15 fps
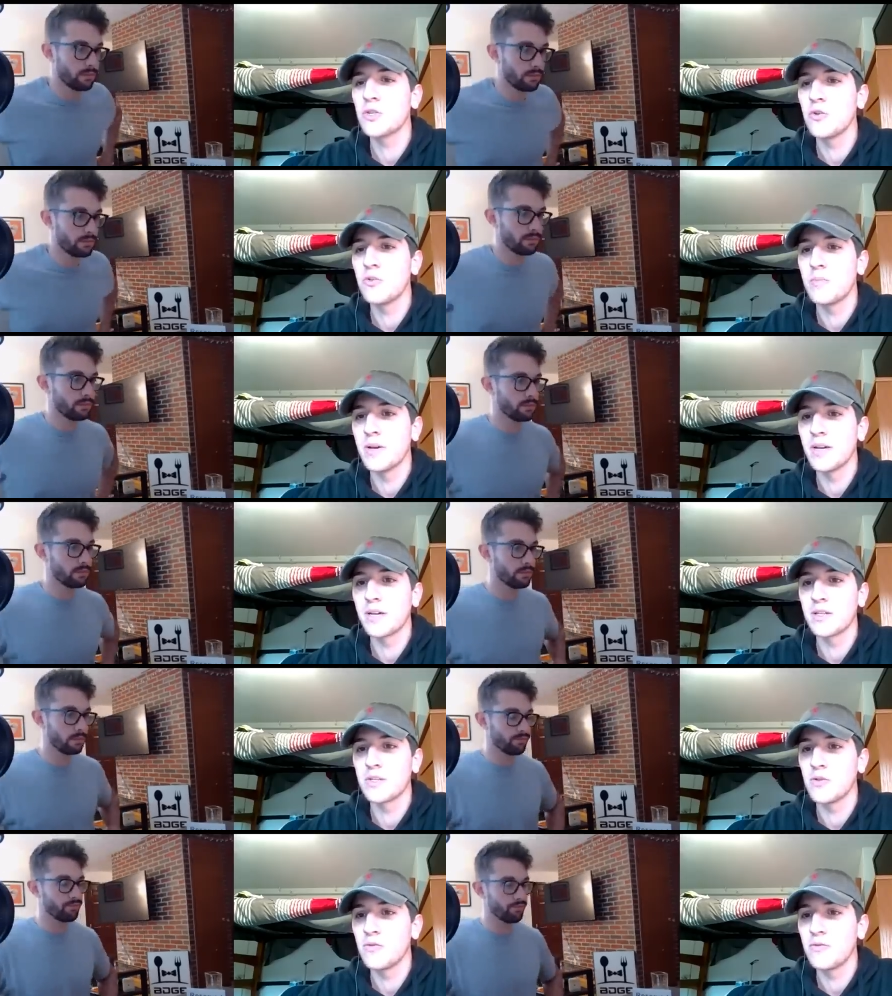Speaker 1: too
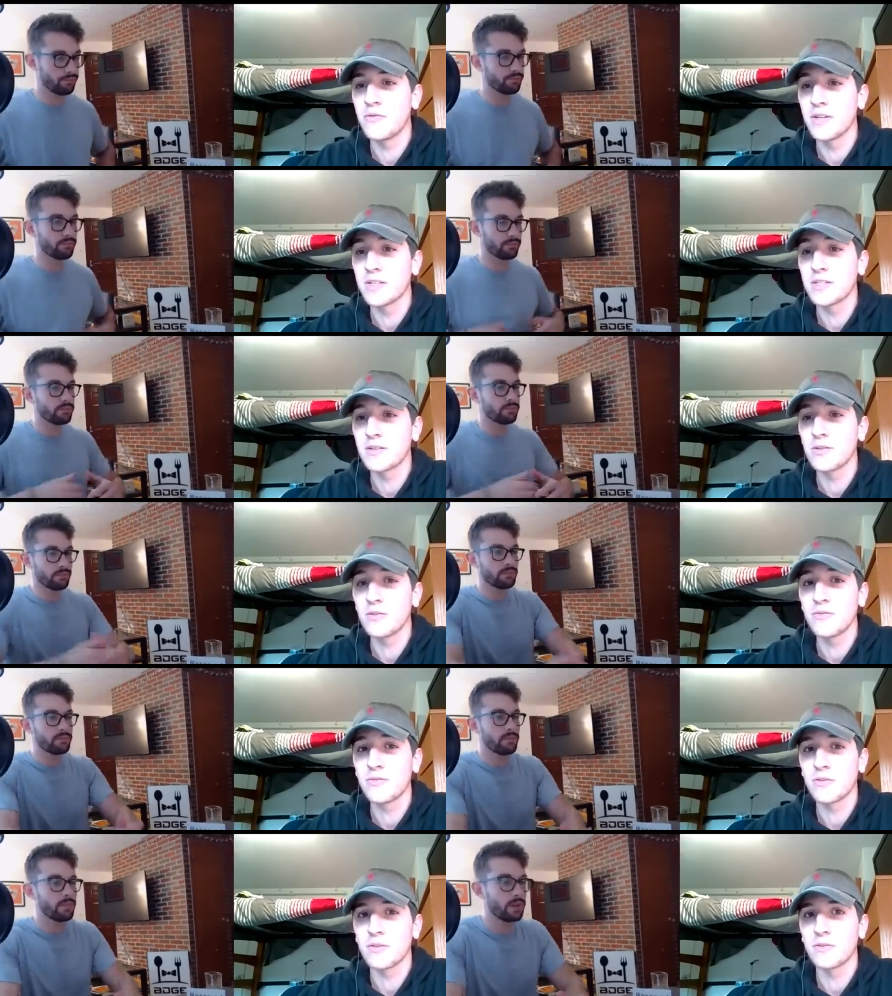big, too
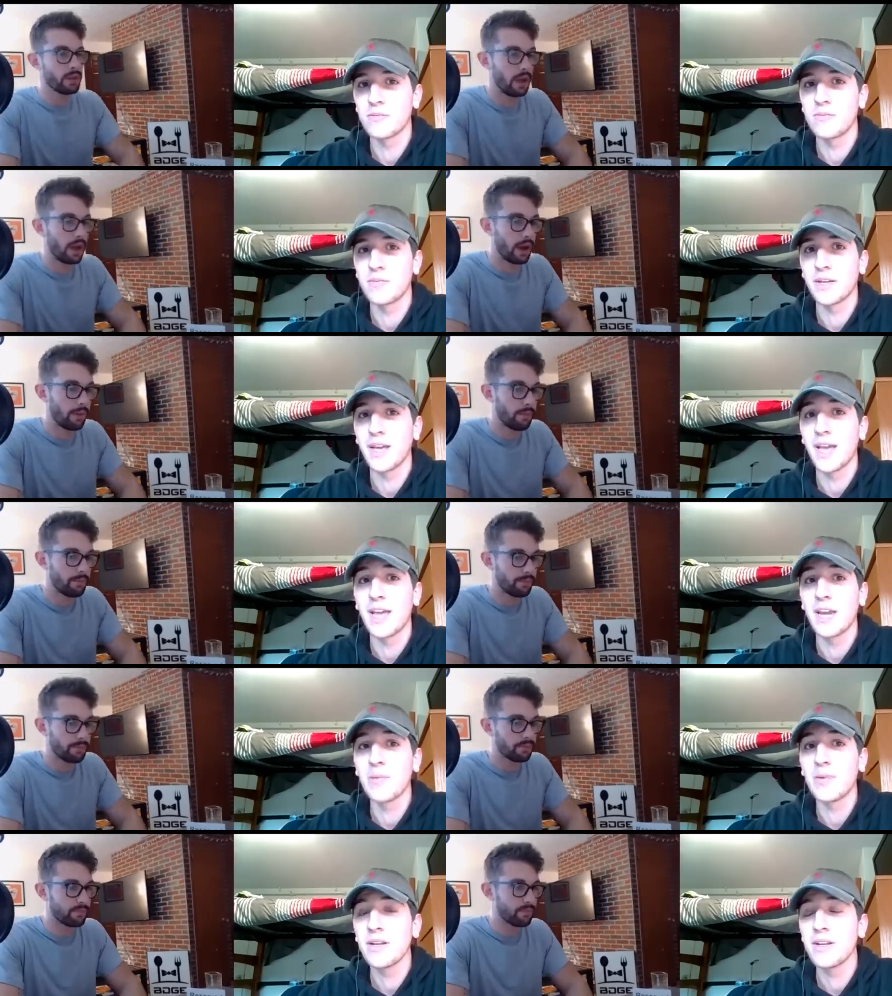physical for yeah. like
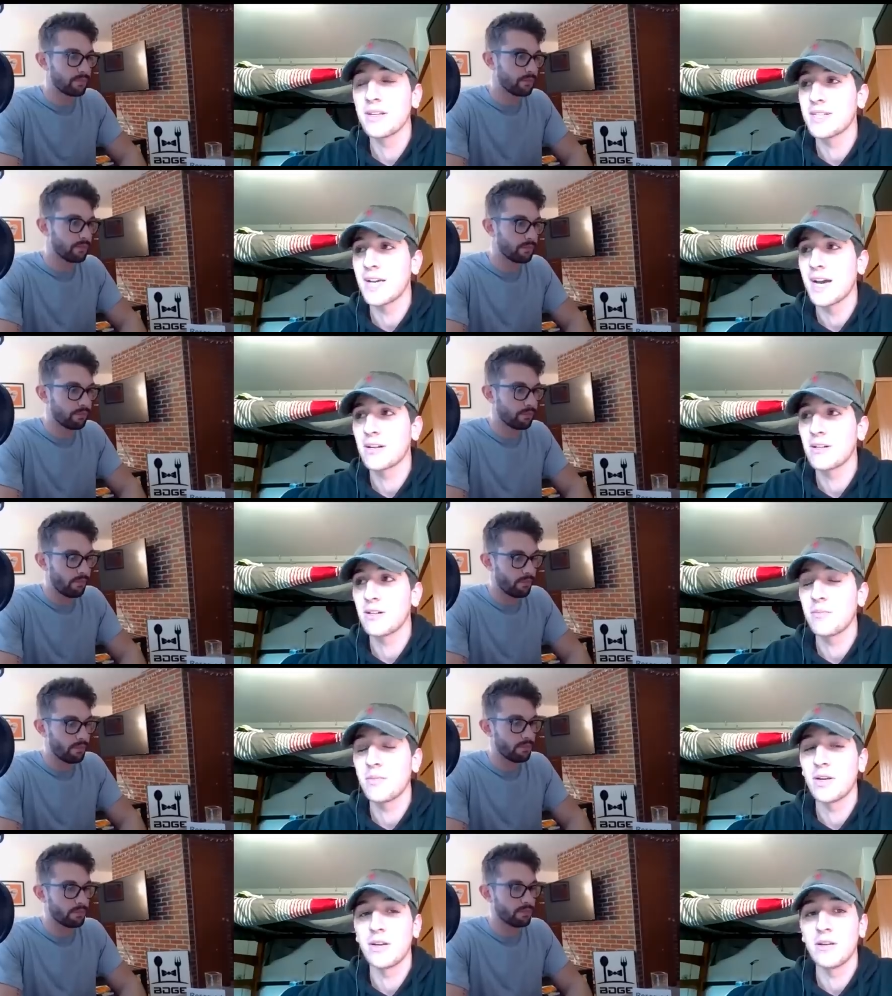anybody to tackle
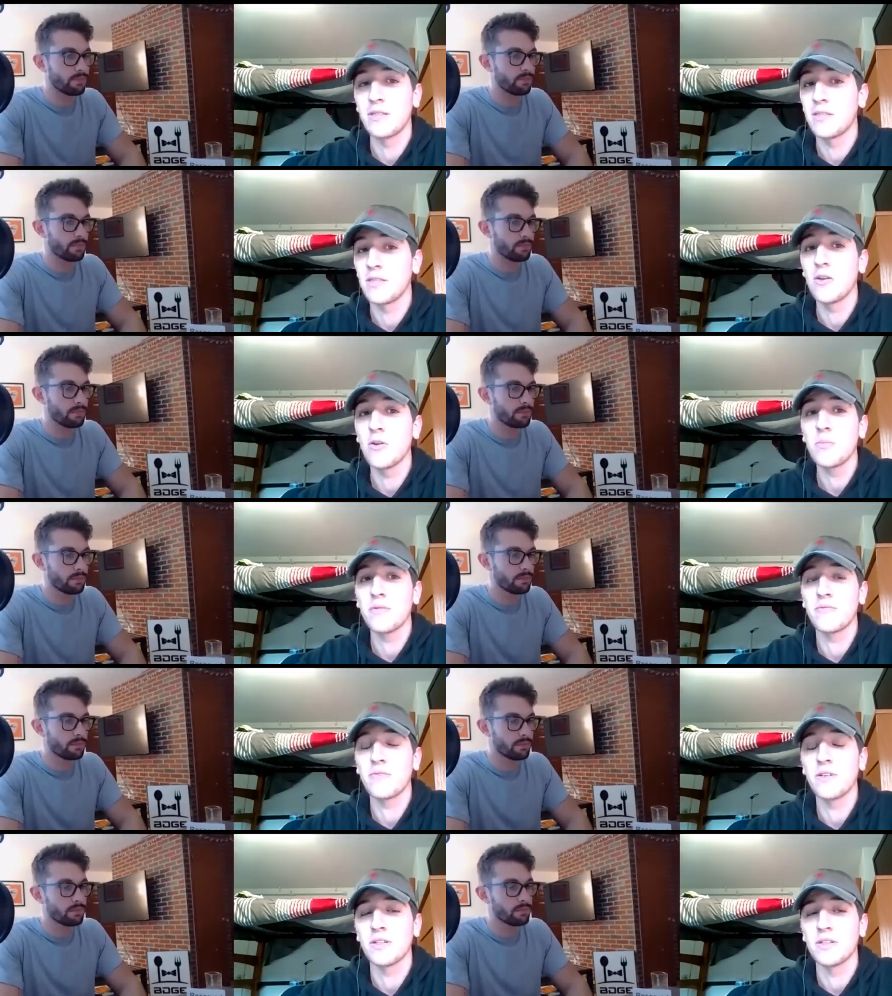him. And in the
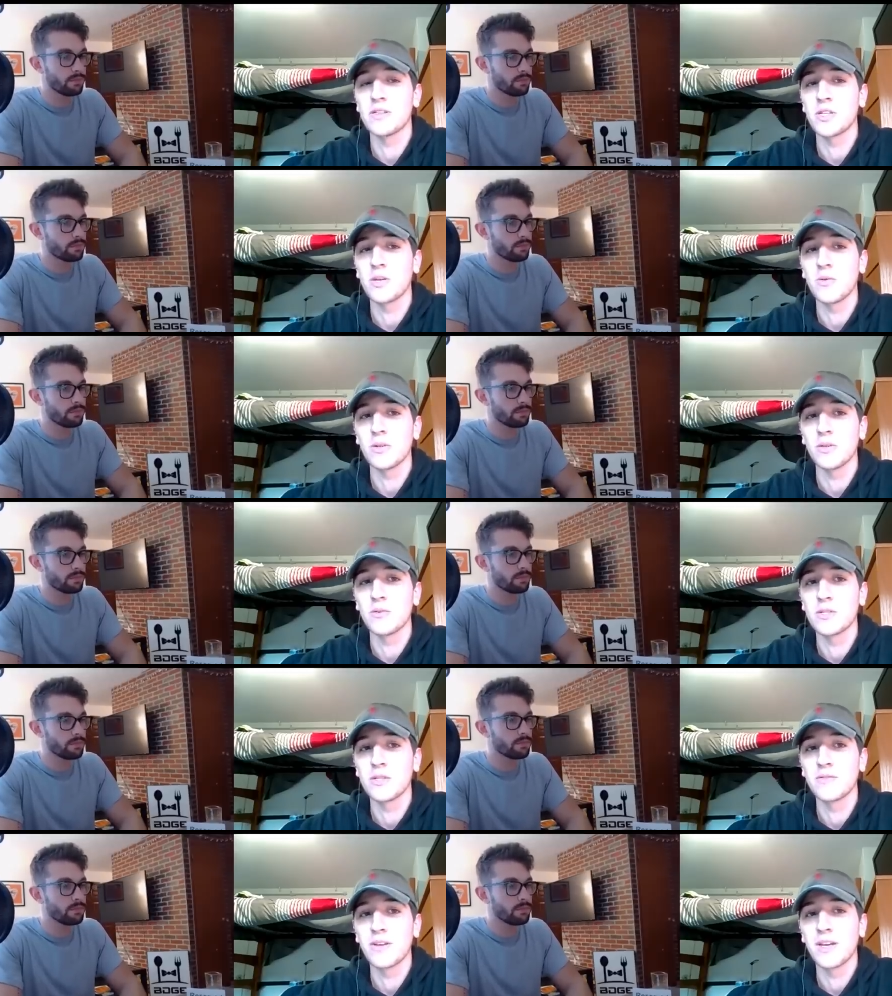open field, he's so
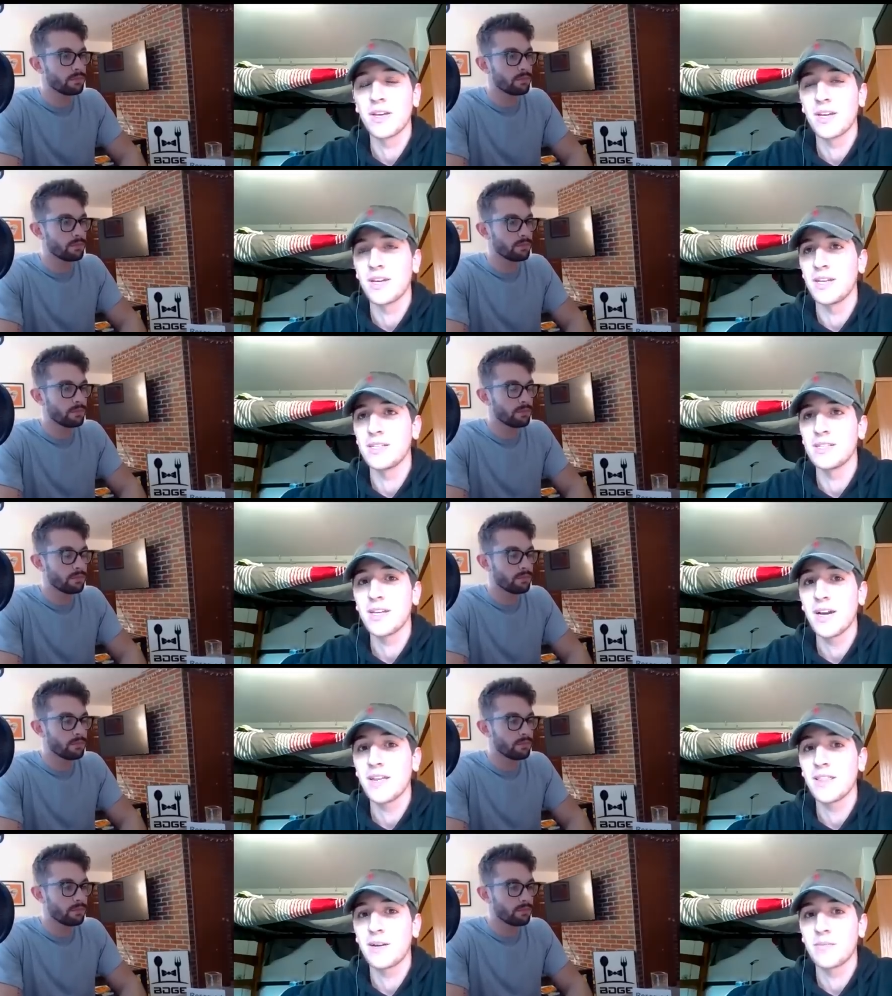elusive. He's a
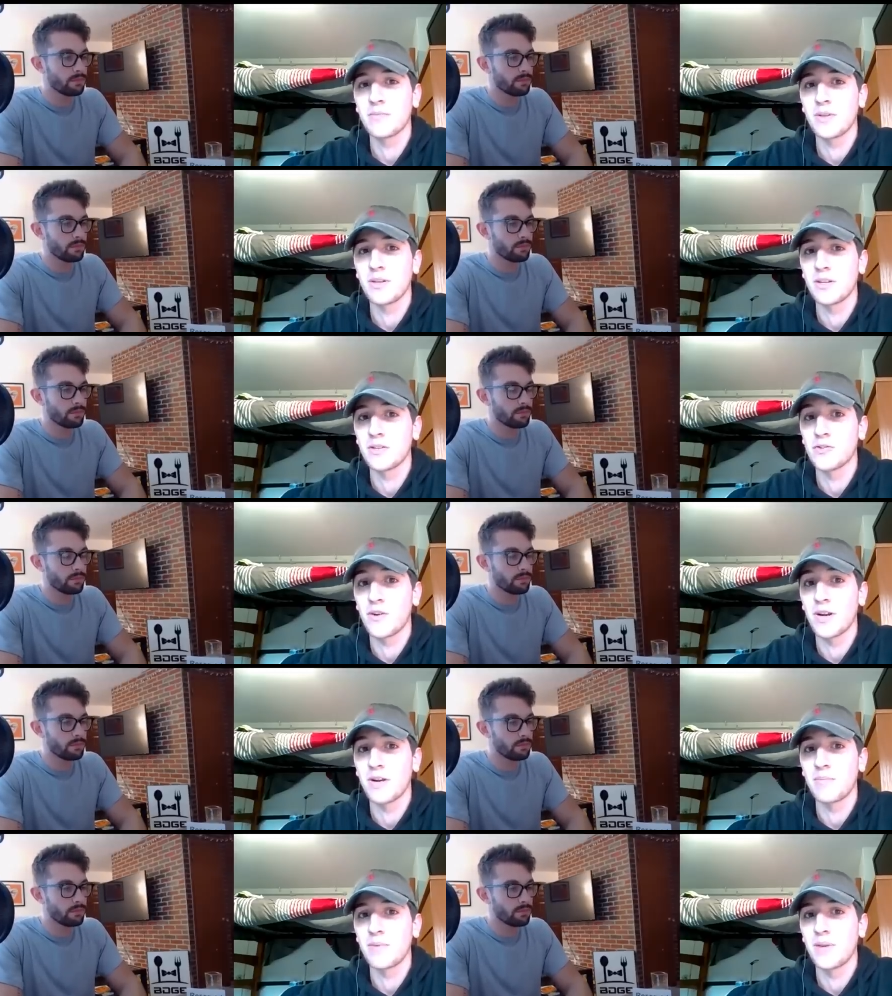guy that I'm gonna
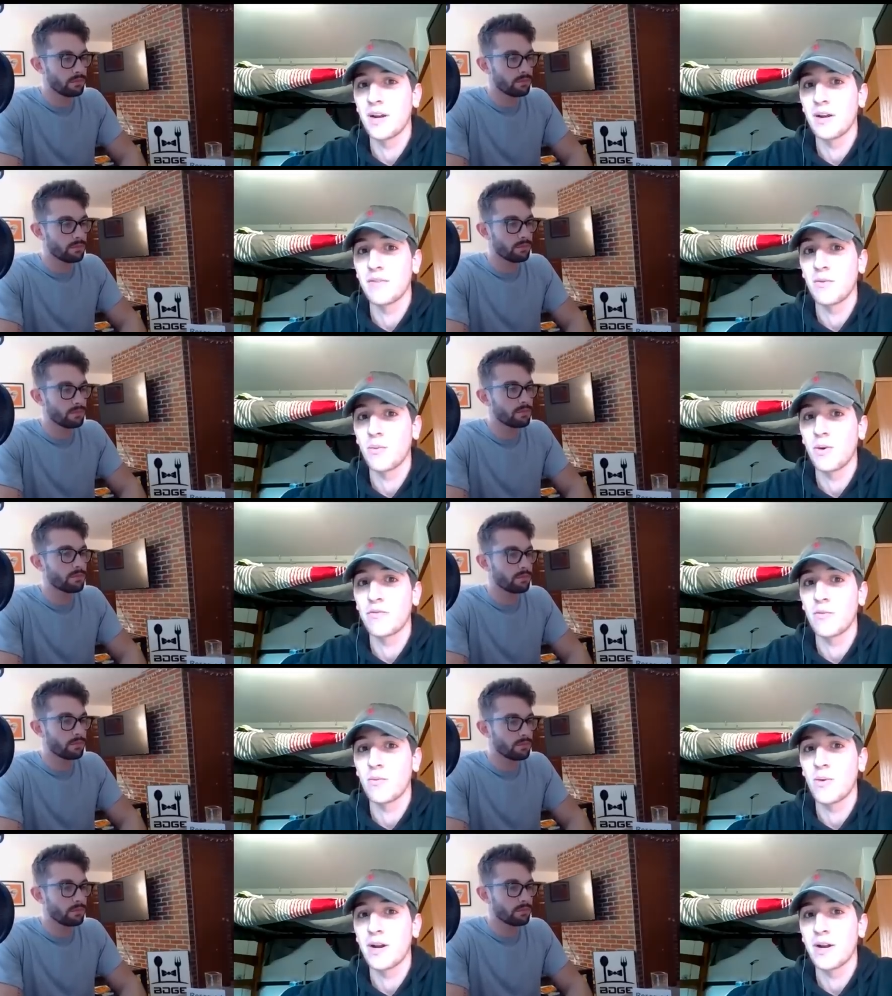try to get off the
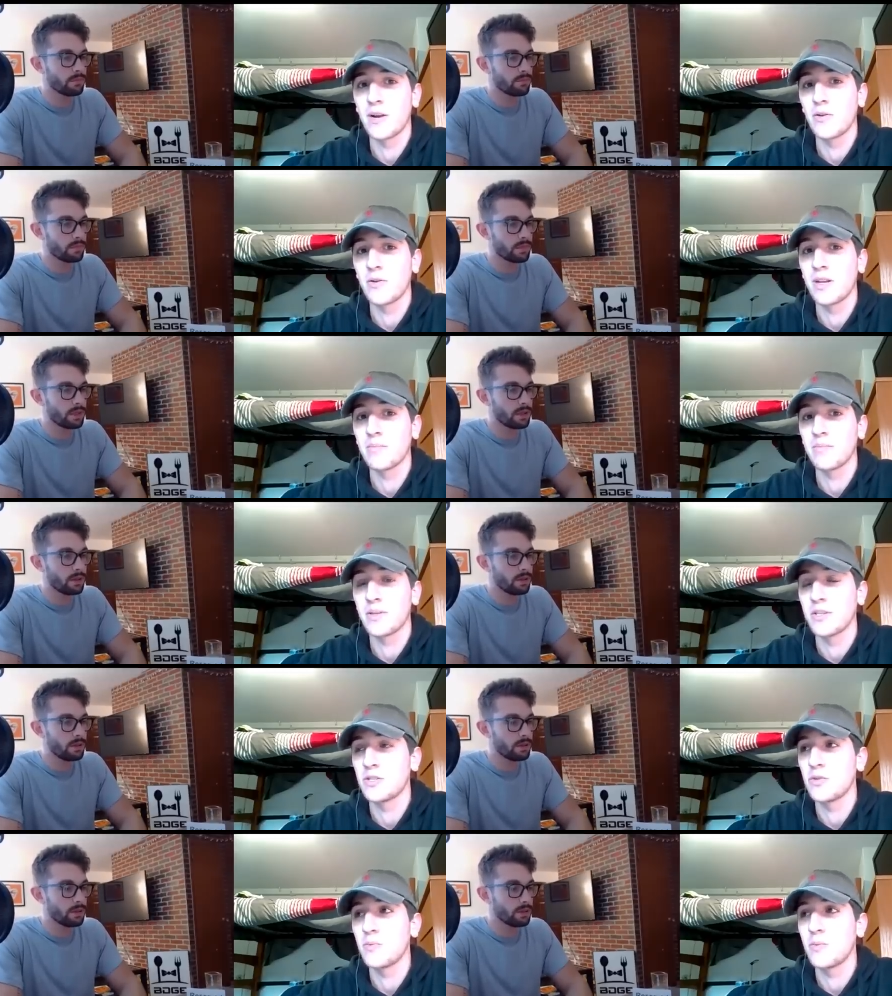waiver wire. I know he didn't
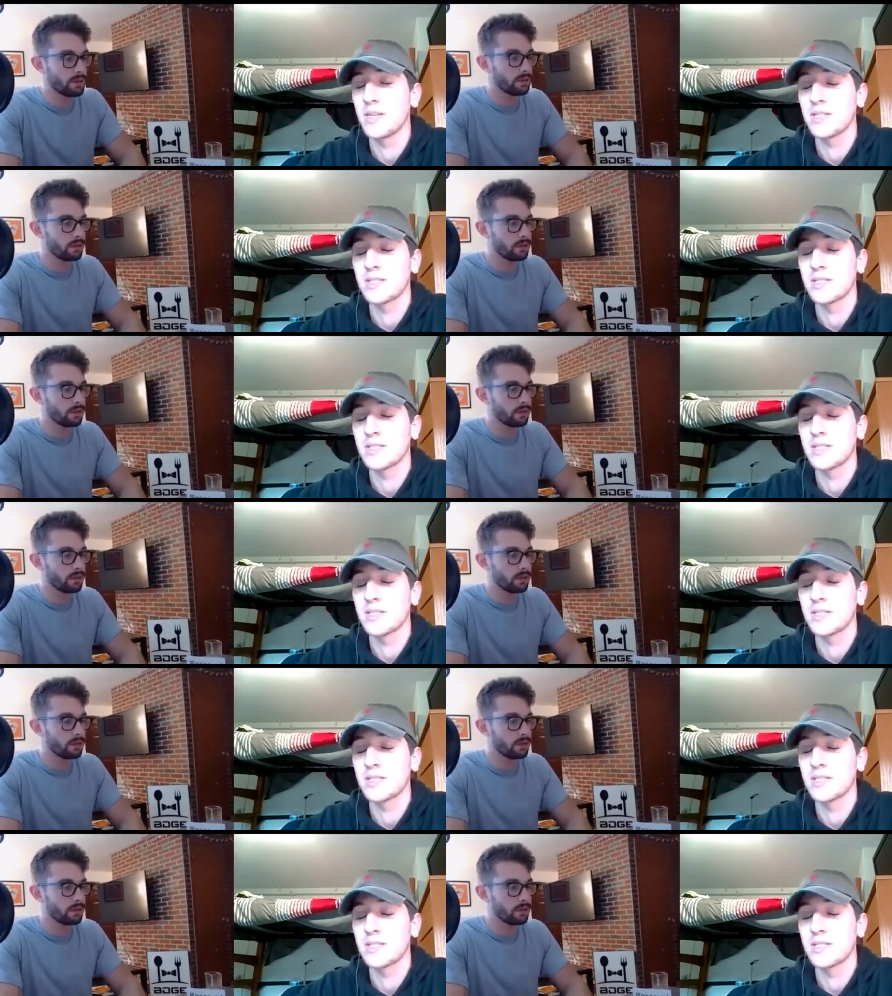play too many